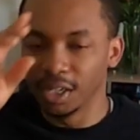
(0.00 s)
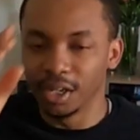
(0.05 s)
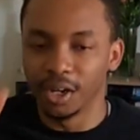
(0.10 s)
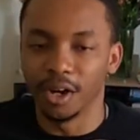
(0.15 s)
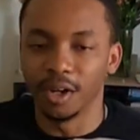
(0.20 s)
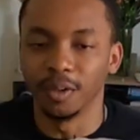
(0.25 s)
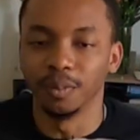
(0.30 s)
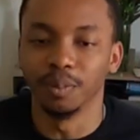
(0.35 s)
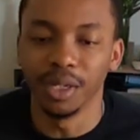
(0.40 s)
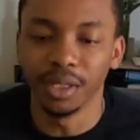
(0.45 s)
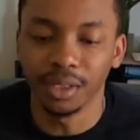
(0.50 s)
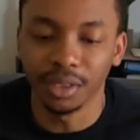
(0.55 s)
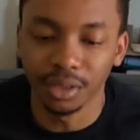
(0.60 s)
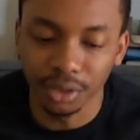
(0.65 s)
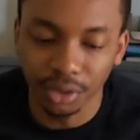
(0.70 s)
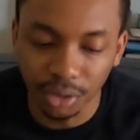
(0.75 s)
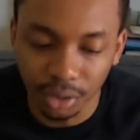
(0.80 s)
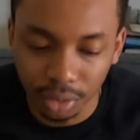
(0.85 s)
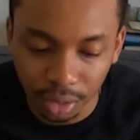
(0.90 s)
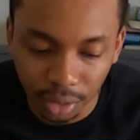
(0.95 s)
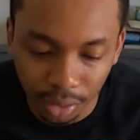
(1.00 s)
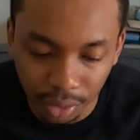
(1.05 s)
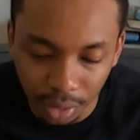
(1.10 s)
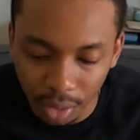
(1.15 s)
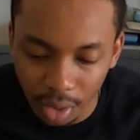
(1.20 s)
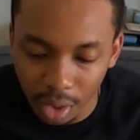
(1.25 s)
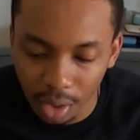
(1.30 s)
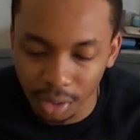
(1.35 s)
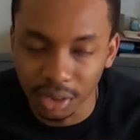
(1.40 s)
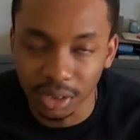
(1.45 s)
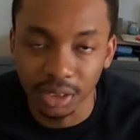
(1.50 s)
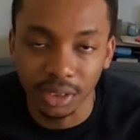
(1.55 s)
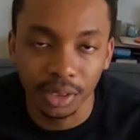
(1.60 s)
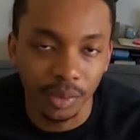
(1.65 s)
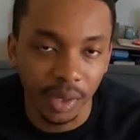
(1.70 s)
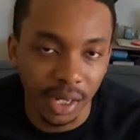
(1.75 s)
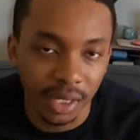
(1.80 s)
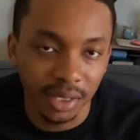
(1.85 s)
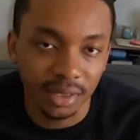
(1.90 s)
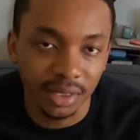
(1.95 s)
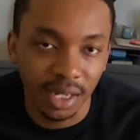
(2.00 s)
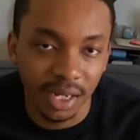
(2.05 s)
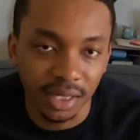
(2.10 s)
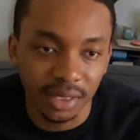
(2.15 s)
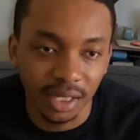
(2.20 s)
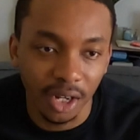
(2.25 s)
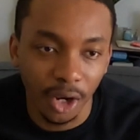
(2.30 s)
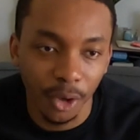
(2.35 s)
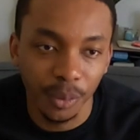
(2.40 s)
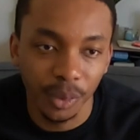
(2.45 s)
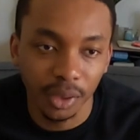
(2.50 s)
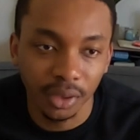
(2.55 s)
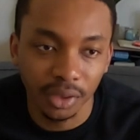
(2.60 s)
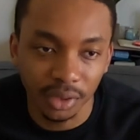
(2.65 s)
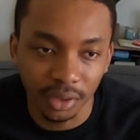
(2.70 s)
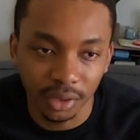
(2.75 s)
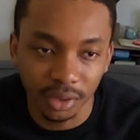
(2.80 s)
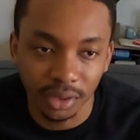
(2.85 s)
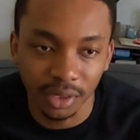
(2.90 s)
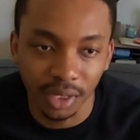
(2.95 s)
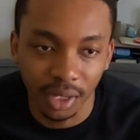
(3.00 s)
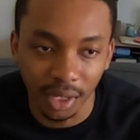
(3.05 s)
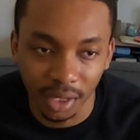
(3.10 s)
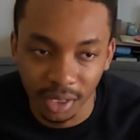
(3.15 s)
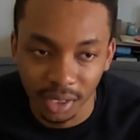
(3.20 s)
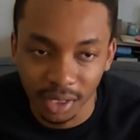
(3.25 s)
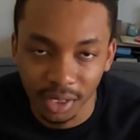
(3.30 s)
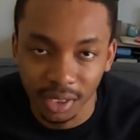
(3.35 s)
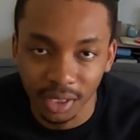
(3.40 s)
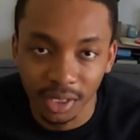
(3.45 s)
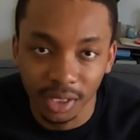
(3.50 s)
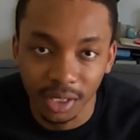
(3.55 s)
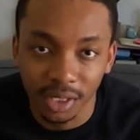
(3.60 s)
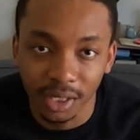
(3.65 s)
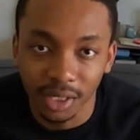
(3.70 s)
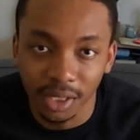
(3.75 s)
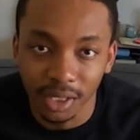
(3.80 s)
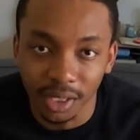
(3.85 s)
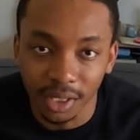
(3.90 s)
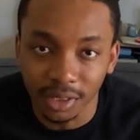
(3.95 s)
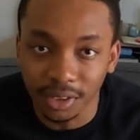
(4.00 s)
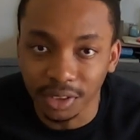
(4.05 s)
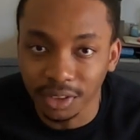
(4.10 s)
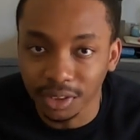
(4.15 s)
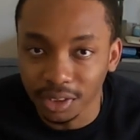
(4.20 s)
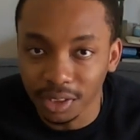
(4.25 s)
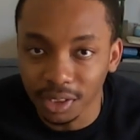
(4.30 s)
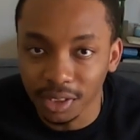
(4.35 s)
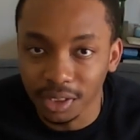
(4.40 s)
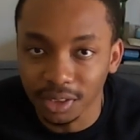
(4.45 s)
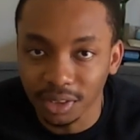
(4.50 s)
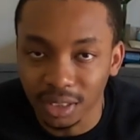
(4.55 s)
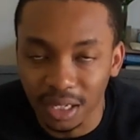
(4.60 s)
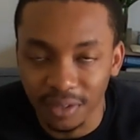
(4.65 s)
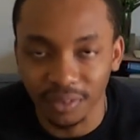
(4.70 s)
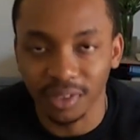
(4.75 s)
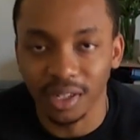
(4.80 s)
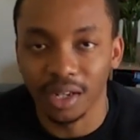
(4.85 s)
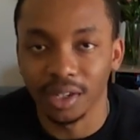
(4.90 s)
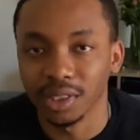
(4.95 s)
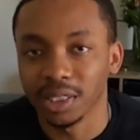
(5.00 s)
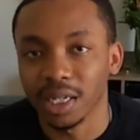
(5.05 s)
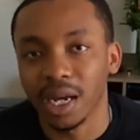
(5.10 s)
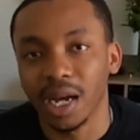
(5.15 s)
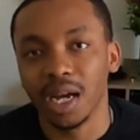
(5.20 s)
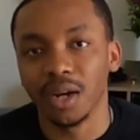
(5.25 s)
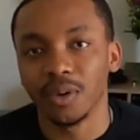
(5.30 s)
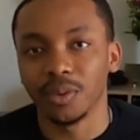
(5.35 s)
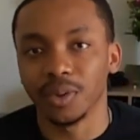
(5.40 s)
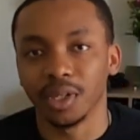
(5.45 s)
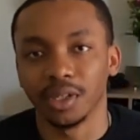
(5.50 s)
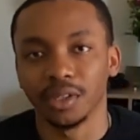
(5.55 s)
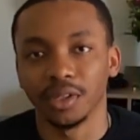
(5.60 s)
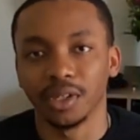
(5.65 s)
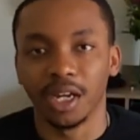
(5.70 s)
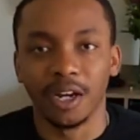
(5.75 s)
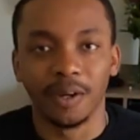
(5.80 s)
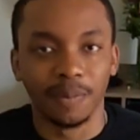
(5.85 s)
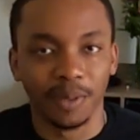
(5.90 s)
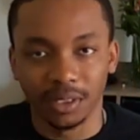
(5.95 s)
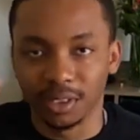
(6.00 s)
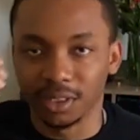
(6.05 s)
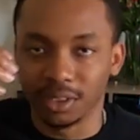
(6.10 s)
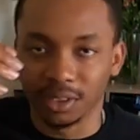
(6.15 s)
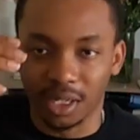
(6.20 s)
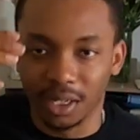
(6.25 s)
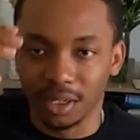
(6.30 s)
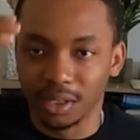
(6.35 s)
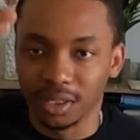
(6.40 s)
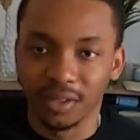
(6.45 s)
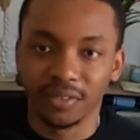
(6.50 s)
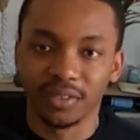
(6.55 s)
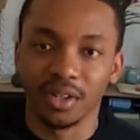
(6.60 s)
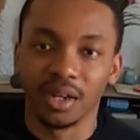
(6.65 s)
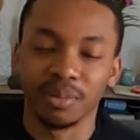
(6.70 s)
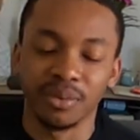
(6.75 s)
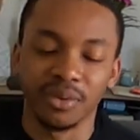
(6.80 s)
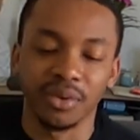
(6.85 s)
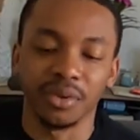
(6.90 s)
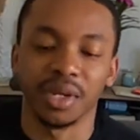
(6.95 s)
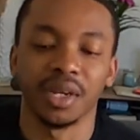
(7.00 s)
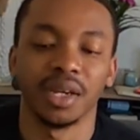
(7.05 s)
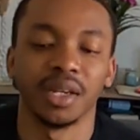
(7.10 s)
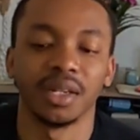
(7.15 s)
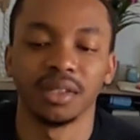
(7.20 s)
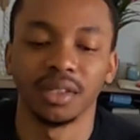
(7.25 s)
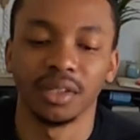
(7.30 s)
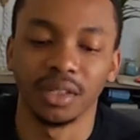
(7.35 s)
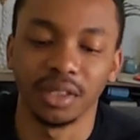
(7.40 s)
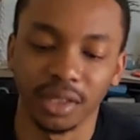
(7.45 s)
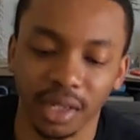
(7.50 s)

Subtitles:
on making sure you're ordering the right size helmet, because it's shitty driving down the highway and your helmet is trying to lift up your head and all